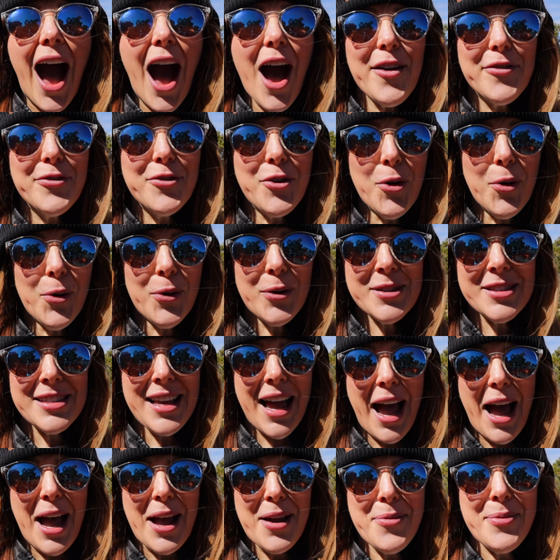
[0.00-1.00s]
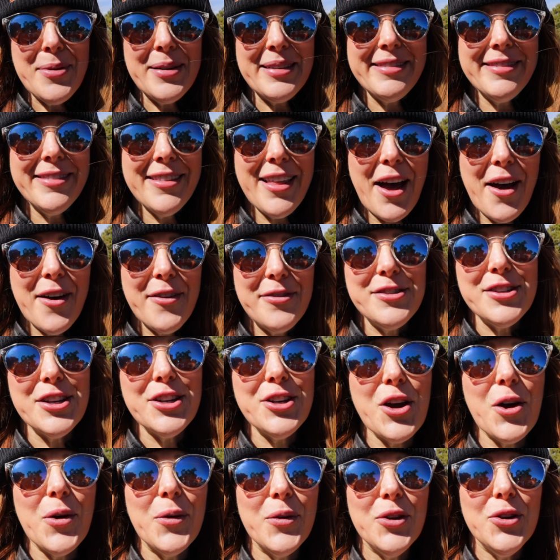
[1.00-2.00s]
Of course, I would love to
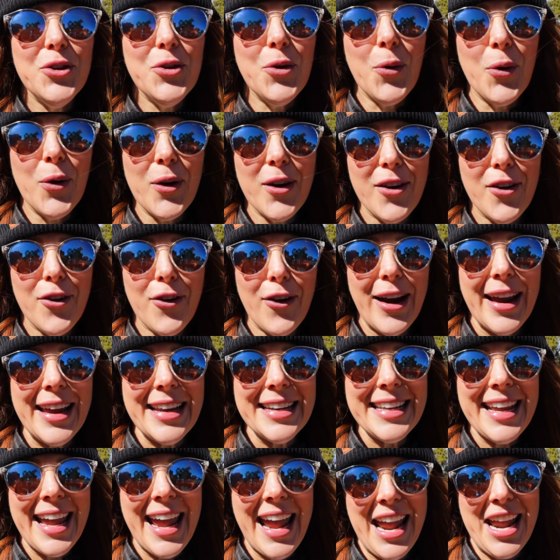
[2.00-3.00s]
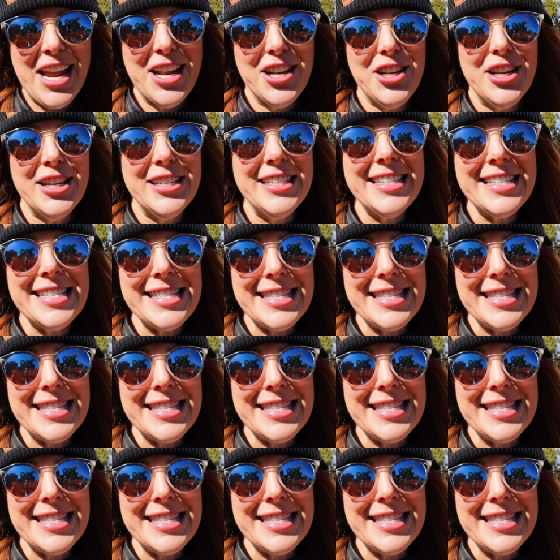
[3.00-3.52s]
know your Grand Canyon